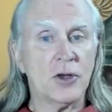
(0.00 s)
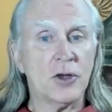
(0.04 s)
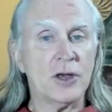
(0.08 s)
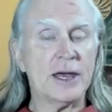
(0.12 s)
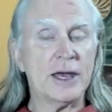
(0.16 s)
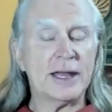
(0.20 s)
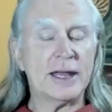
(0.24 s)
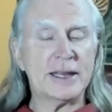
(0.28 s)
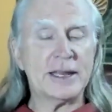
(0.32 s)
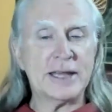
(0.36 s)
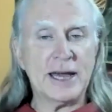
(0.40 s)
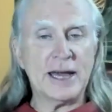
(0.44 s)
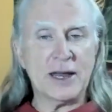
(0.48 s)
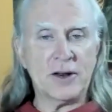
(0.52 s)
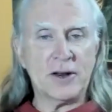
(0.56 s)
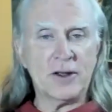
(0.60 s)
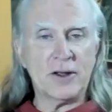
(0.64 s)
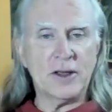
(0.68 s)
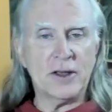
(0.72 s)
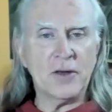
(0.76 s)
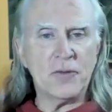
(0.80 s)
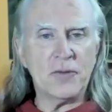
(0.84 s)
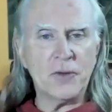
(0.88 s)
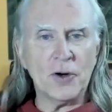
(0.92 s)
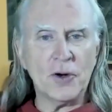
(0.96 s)
you get kind
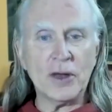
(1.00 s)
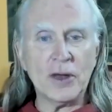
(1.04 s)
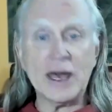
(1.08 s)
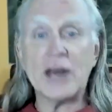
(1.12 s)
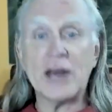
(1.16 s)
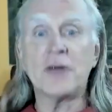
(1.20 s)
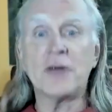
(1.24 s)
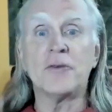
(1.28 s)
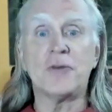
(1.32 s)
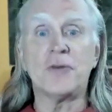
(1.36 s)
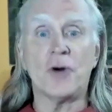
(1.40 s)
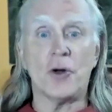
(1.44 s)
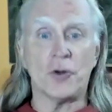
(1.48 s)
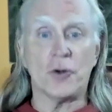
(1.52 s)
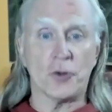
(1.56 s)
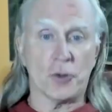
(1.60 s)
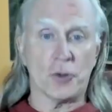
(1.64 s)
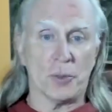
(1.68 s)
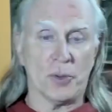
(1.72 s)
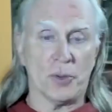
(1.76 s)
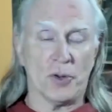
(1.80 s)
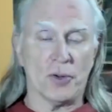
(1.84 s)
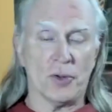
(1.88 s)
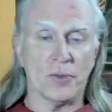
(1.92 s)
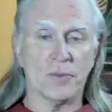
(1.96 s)
of you feel kind of
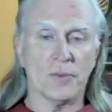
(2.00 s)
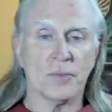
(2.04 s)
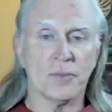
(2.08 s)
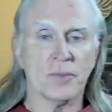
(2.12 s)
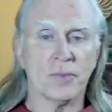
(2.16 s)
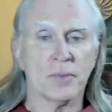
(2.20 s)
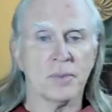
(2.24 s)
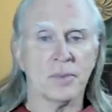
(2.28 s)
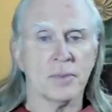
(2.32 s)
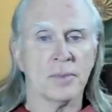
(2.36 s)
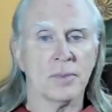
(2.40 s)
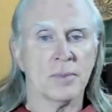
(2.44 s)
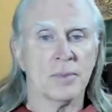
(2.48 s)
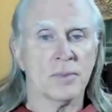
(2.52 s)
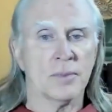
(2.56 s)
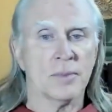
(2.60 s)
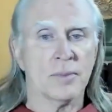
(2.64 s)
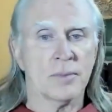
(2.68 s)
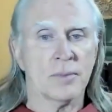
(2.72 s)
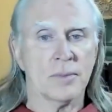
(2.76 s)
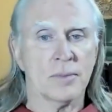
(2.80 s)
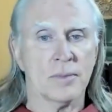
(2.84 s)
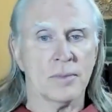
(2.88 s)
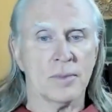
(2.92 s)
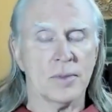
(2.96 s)
vulnerable
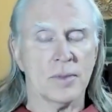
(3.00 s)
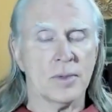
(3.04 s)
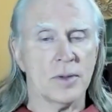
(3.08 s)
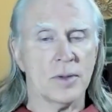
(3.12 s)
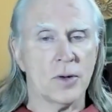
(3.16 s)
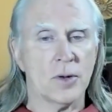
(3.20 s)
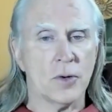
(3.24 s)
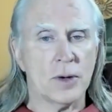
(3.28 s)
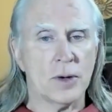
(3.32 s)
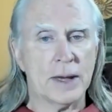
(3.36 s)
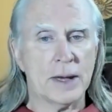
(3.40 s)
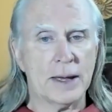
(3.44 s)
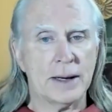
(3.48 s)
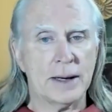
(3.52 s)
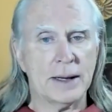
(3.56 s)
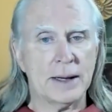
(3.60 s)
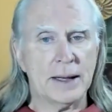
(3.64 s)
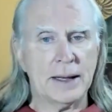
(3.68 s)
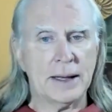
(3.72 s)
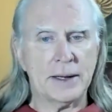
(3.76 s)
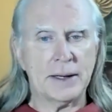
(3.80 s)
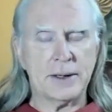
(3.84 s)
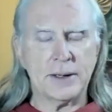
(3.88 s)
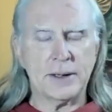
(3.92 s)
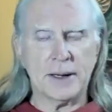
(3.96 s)
you get
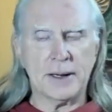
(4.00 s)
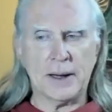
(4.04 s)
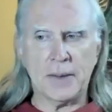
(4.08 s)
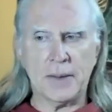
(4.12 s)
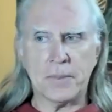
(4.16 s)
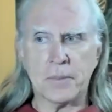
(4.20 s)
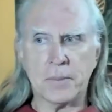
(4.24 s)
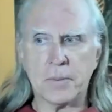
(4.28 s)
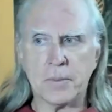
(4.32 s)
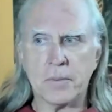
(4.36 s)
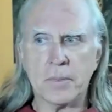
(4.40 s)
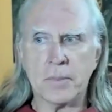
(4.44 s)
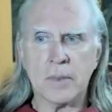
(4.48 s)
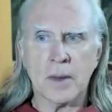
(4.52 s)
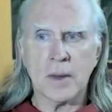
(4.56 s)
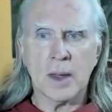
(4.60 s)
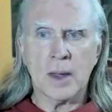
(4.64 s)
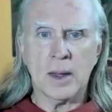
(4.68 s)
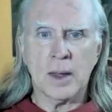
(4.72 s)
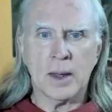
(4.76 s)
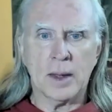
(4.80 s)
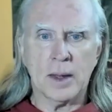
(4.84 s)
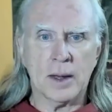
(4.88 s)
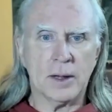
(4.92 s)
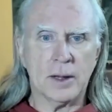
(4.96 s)
it um,
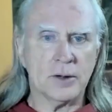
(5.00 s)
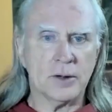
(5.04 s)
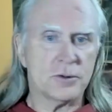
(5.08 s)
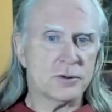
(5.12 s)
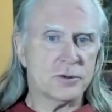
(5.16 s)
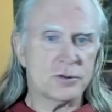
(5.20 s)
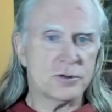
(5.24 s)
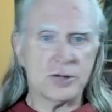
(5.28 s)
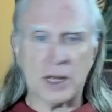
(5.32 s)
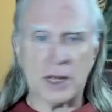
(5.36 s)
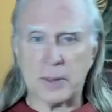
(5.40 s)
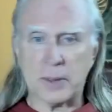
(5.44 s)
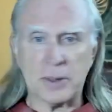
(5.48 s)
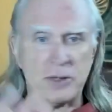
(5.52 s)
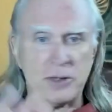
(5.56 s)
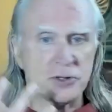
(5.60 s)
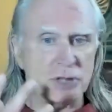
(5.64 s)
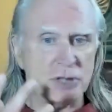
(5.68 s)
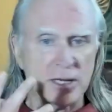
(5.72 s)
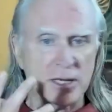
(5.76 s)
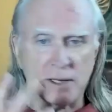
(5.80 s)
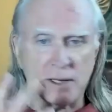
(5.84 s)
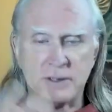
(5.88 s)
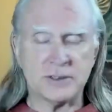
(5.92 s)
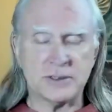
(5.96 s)
uh, Cheng
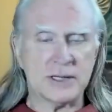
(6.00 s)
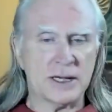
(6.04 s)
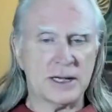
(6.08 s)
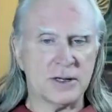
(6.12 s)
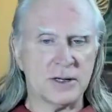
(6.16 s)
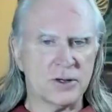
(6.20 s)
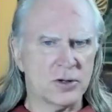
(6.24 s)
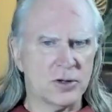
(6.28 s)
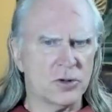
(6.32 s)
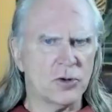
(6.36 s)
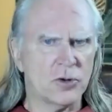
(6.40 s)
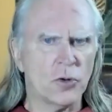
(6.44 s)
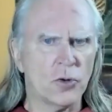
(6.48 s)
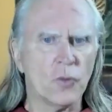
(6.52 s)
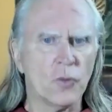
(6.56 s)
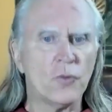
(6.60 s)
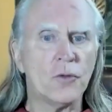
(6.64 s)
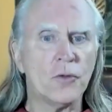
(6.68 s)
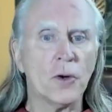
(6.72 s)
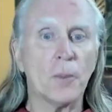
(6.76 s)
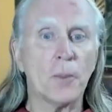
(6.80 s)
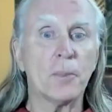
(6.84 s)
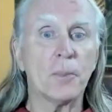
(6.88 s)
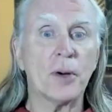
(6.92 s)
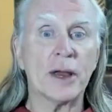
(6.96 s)
Ching said, you'll
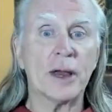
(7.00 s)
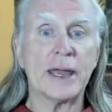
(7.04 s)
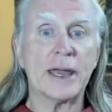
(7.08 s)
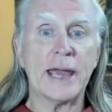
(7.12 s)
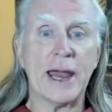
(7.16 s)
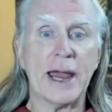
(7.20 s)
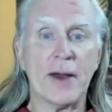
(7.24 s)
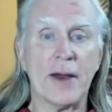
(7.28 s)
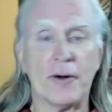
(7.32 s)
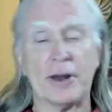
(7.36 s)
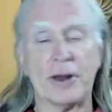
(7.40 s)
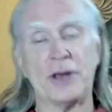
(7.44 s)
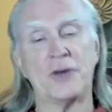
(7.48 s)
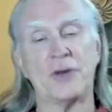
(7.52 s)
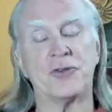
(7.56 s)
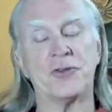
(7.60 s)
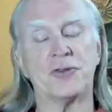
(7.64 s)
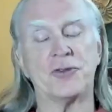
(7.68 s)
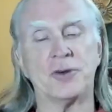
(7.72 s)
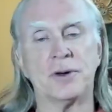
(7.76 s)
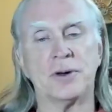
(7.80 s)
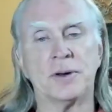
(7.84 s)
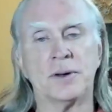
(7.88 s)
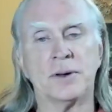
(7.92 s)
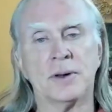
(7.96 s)
feel
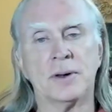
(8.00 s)
precarious.